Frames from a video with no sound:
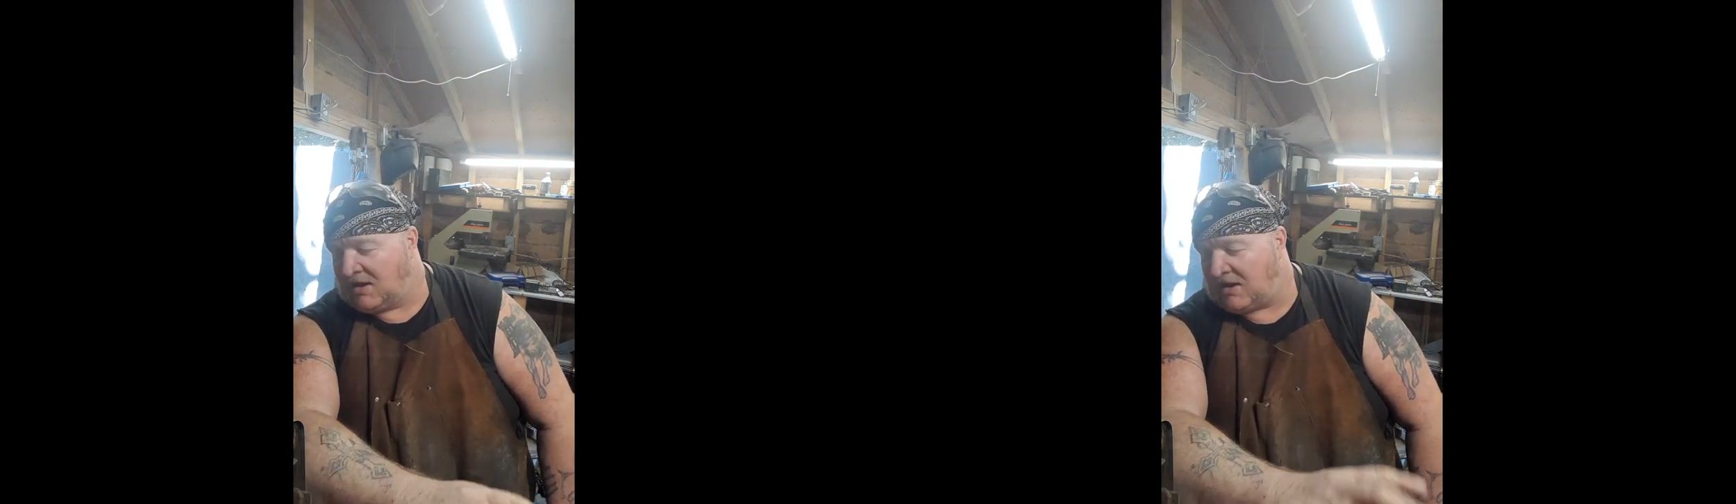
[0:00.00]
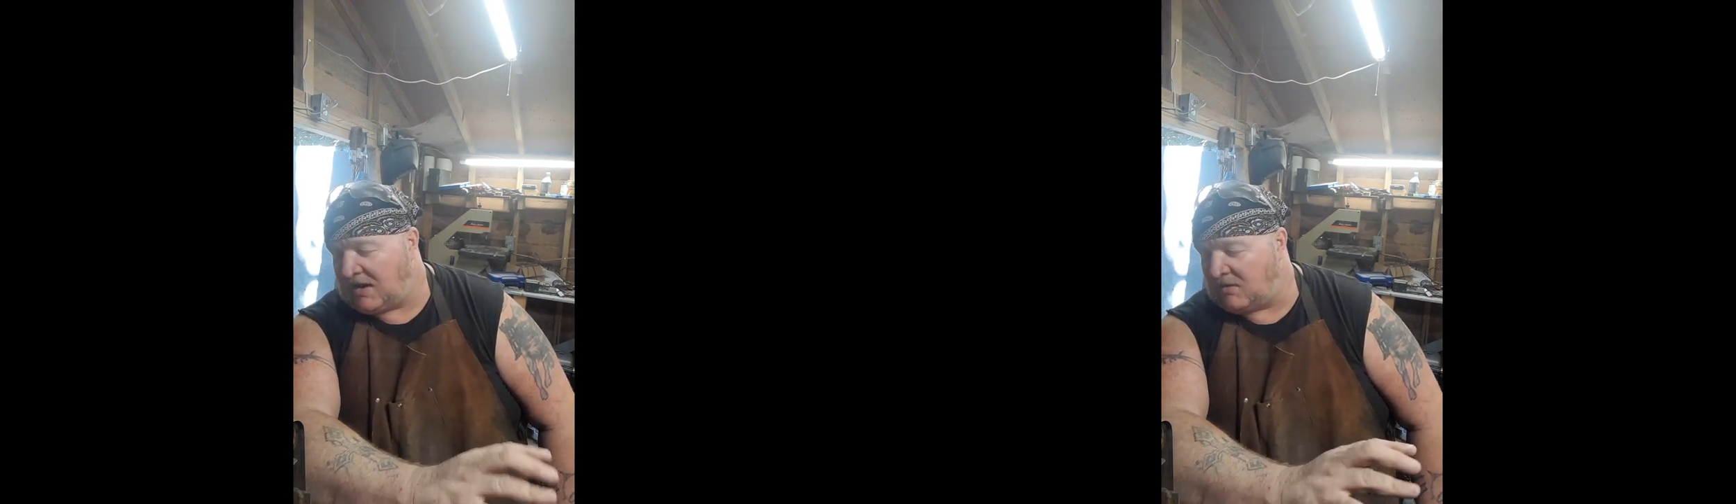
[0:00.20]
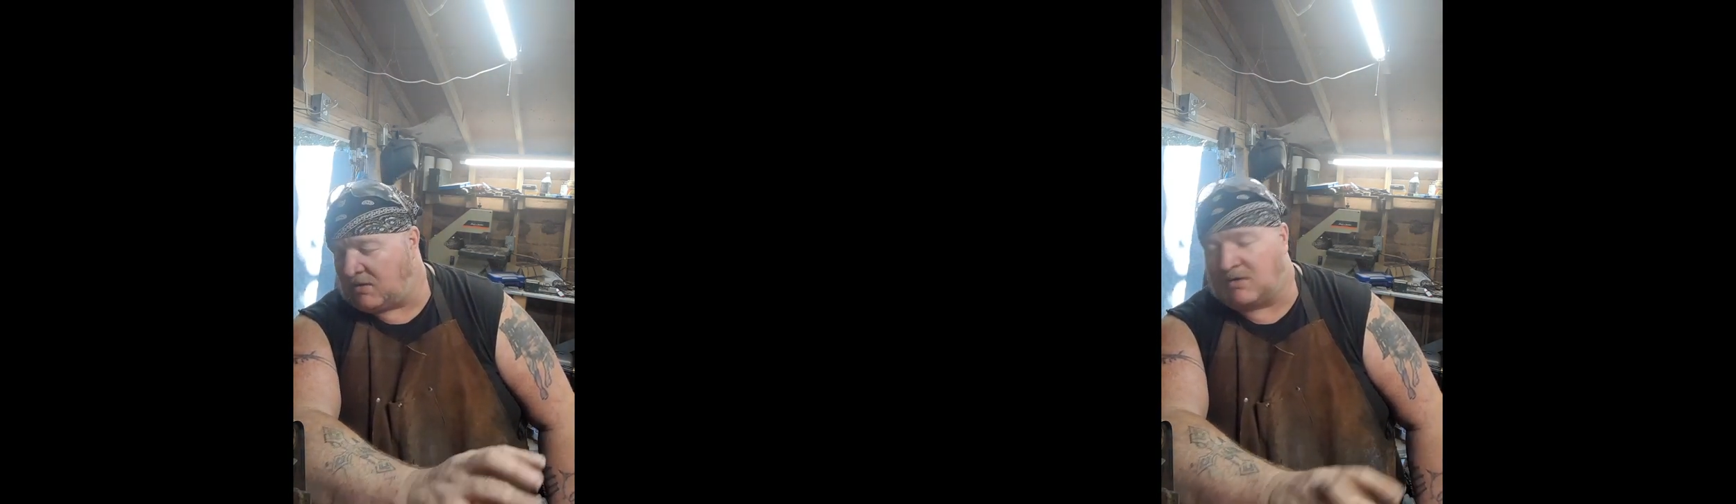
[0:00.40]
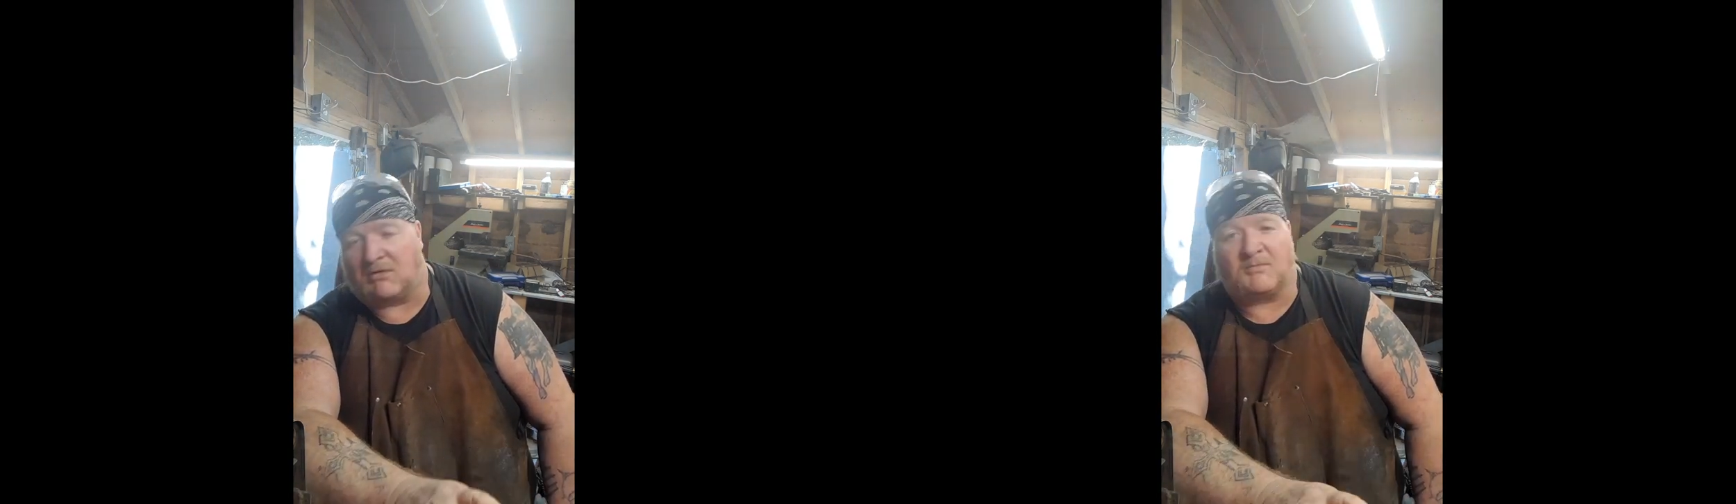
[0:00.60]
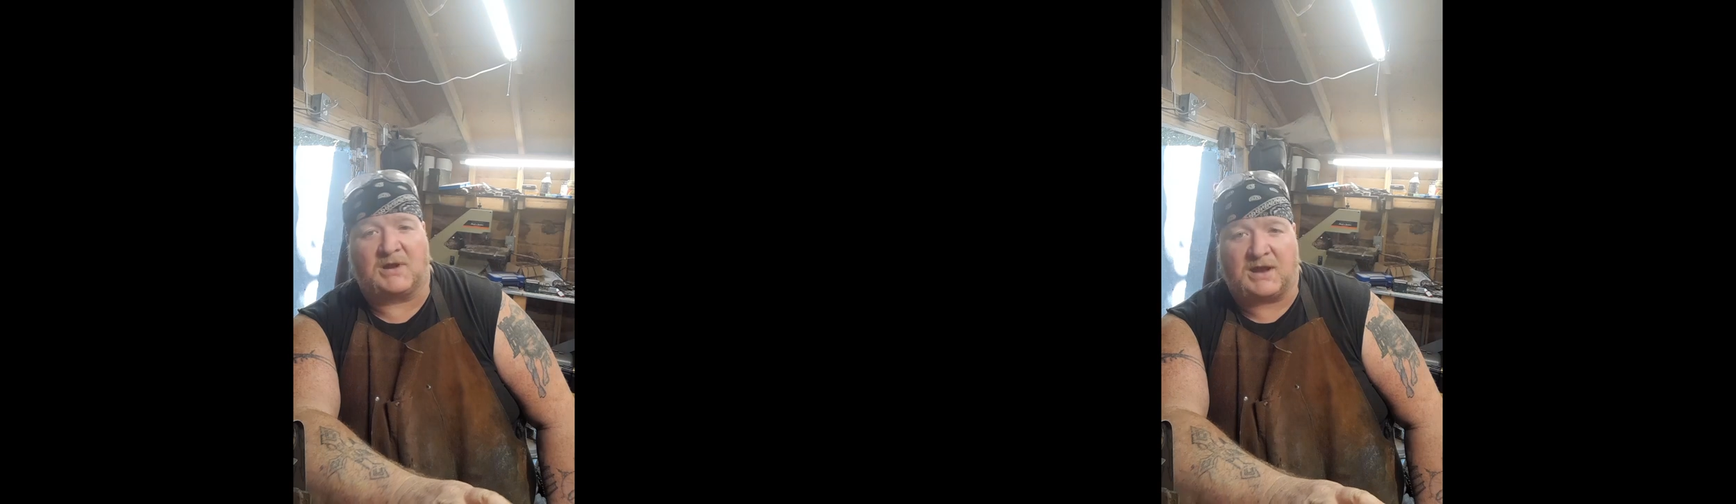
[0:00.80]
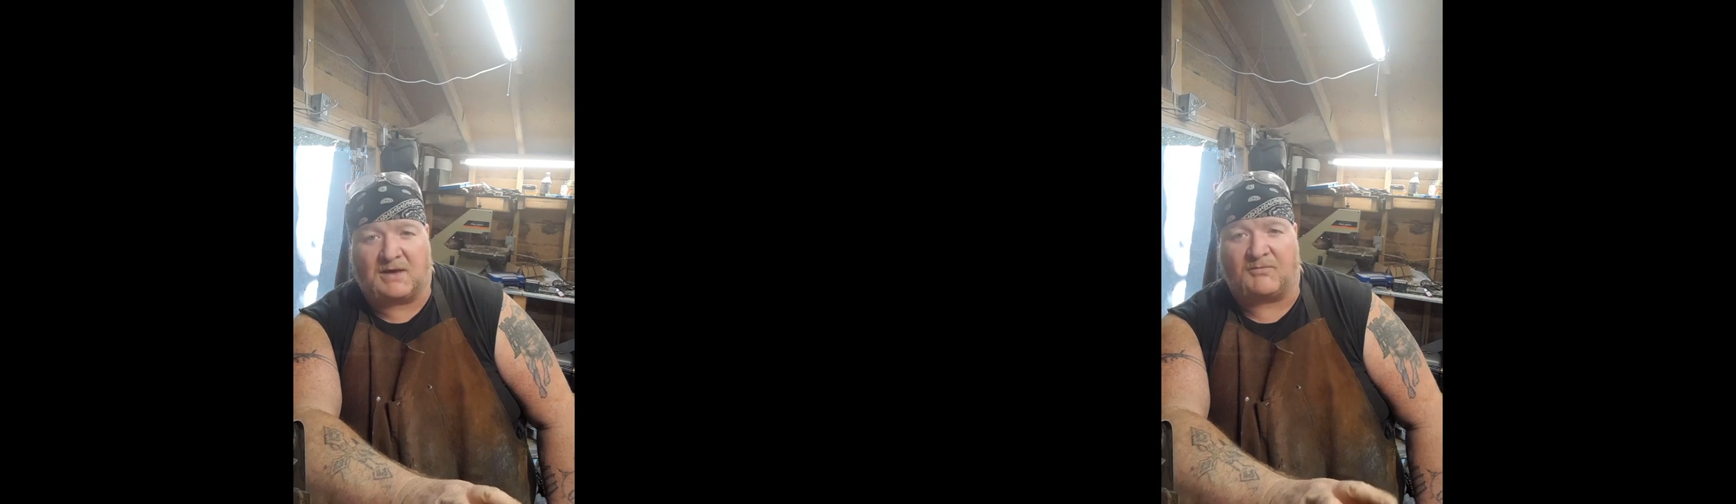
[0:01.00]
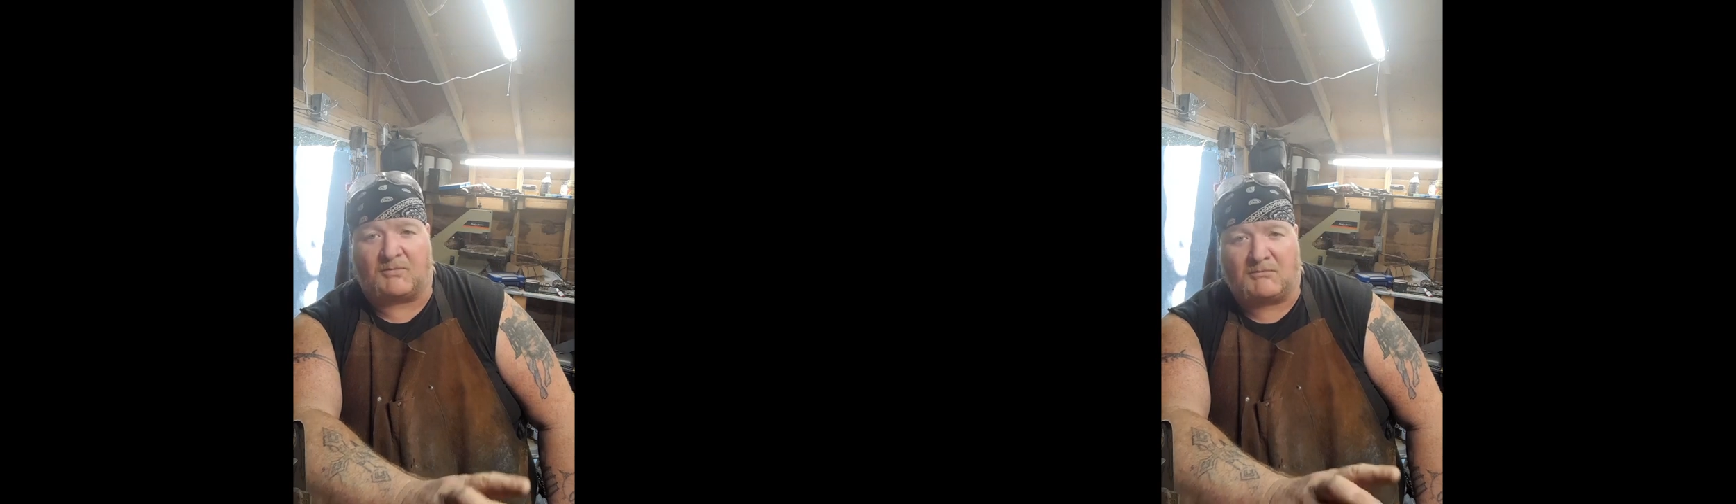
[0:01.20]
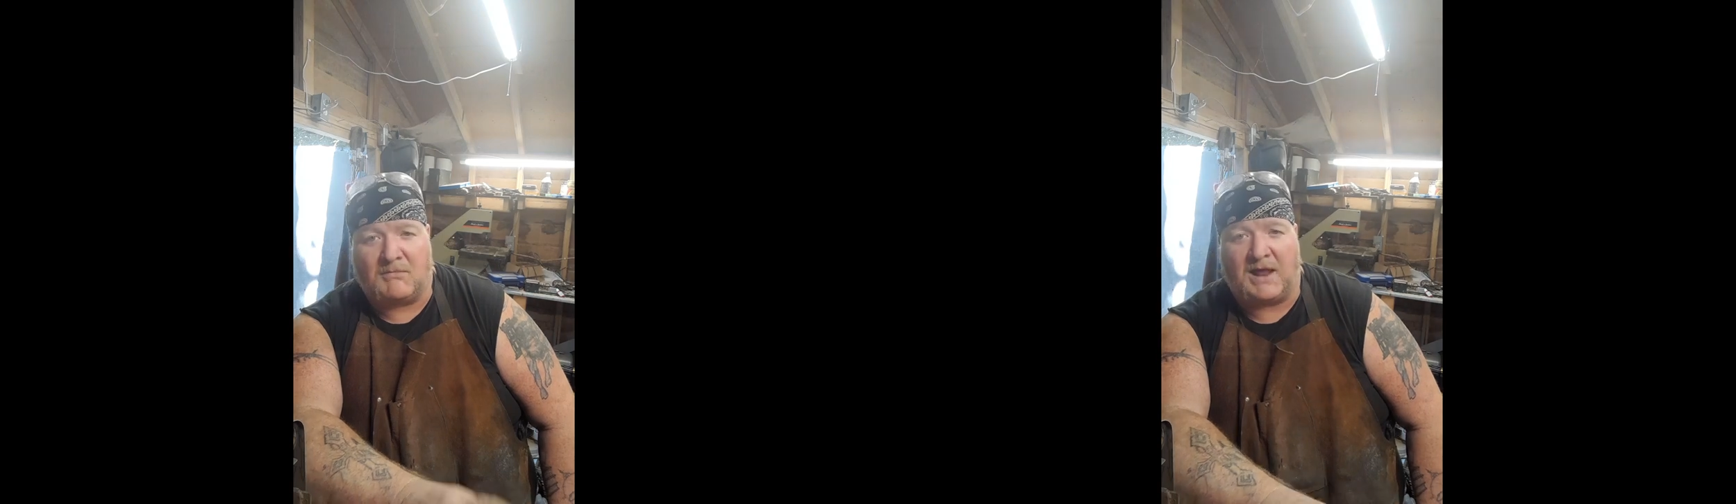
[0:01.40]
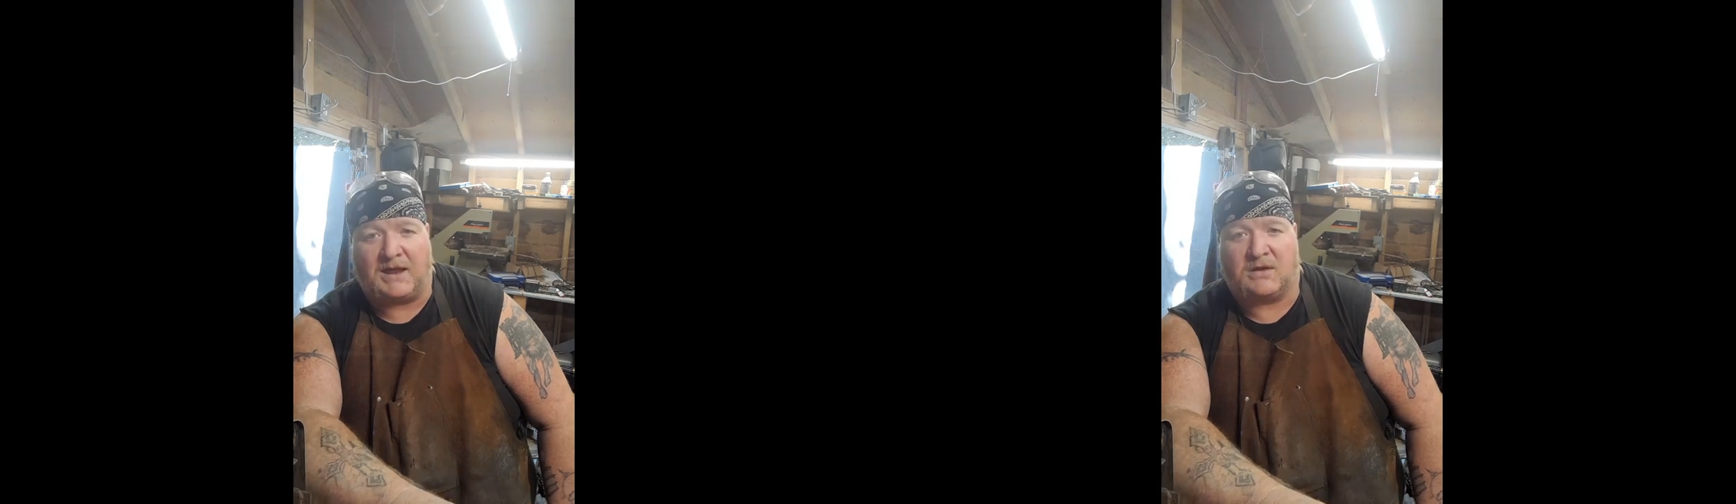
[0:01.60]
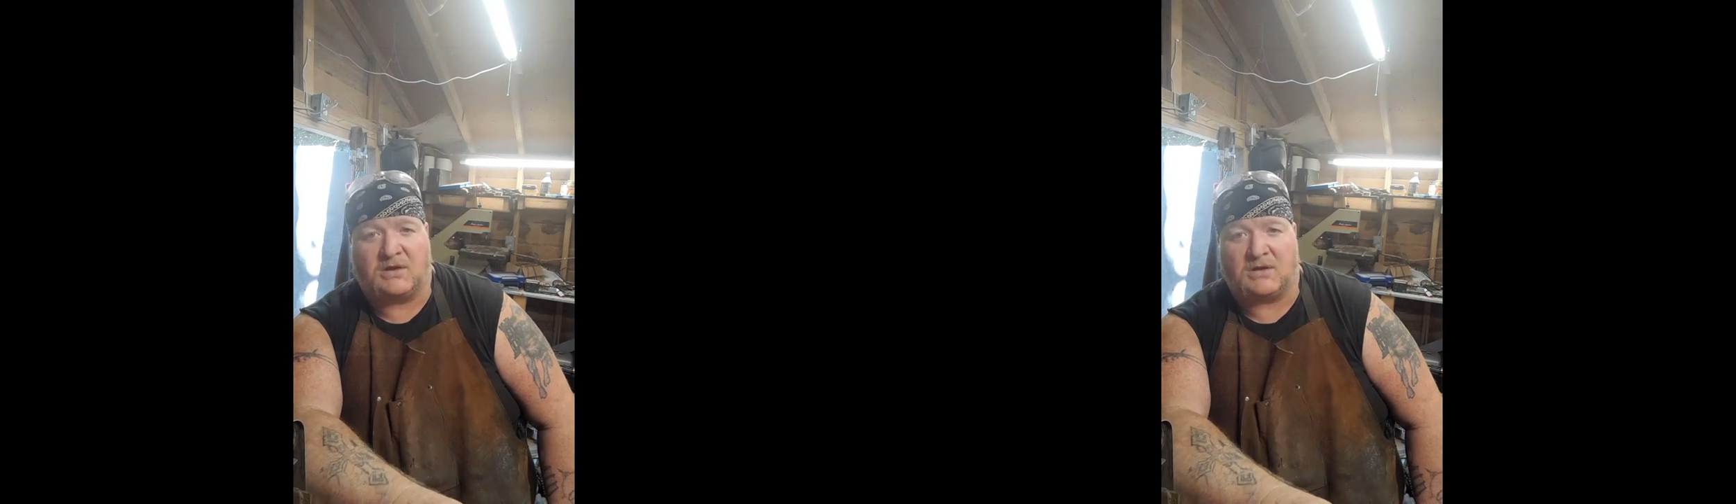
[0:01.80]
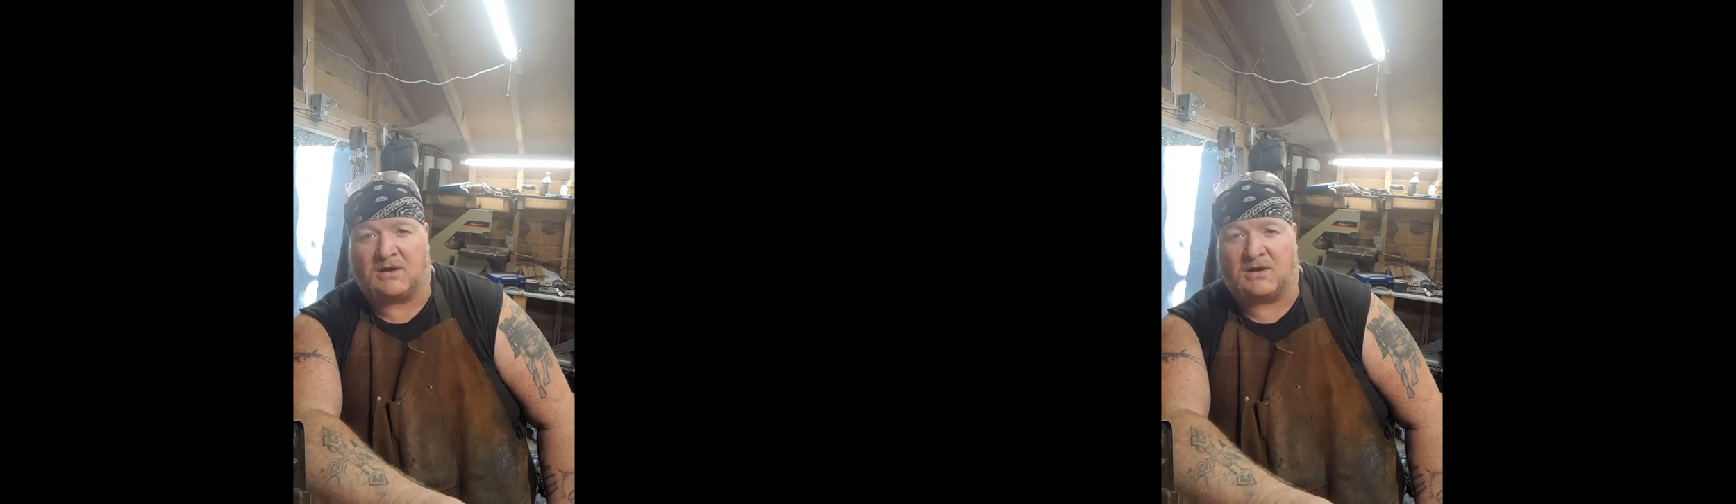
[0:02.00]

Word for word: I would normally ever make.